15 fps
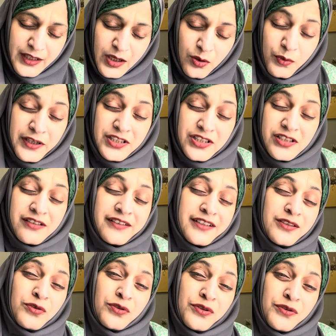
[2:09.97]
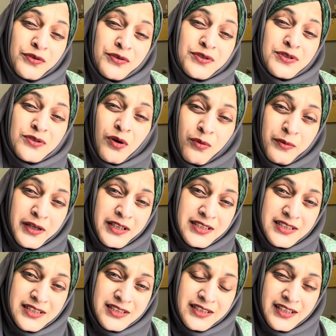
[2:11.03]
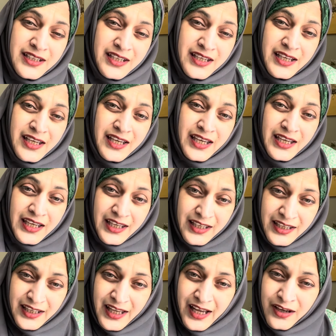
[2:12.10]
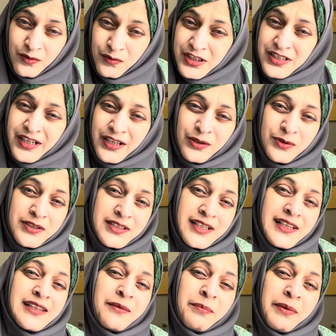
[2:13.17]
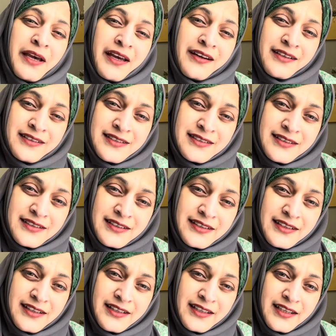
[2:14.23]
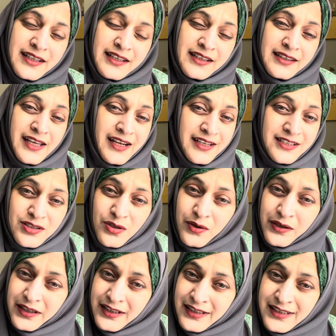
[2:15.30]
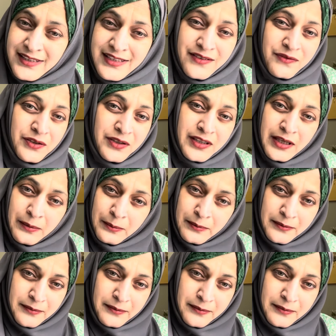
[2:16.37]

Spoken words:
I wish I could tell the parents that it's not easy for them.